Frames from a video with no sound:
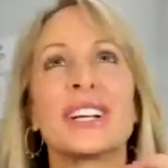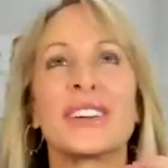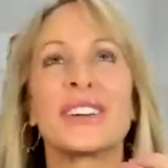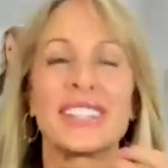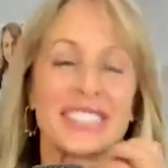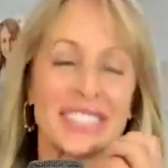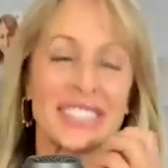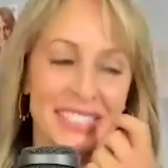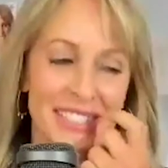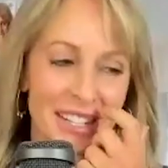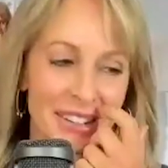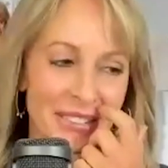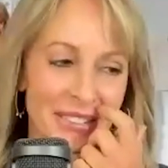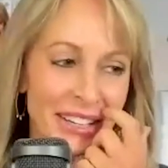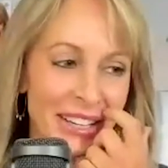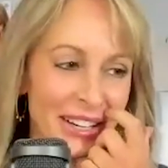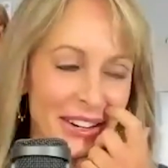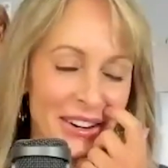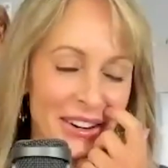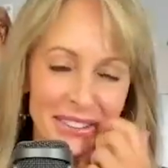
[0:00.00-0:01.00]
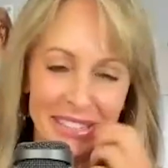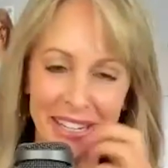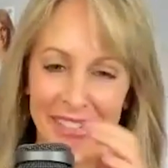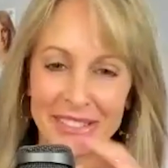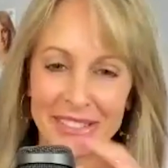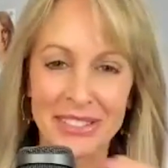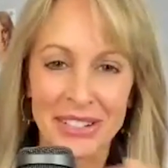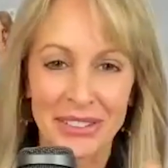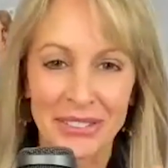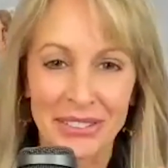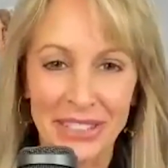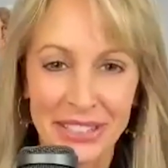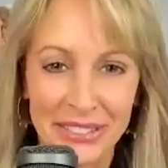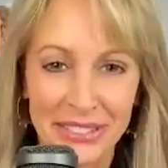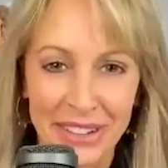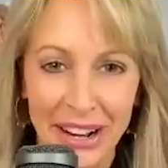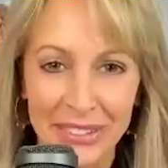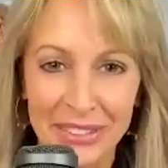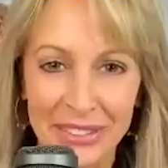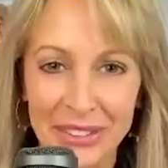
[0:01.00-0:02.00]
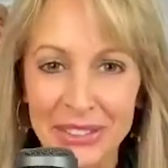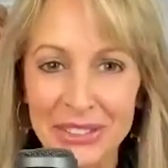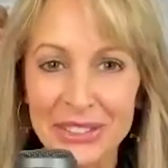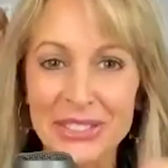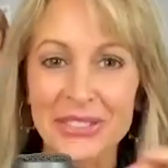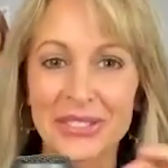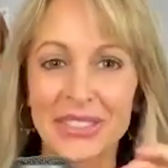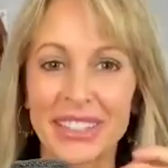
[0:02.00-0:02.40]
questions that we could go down so many rabbit holes,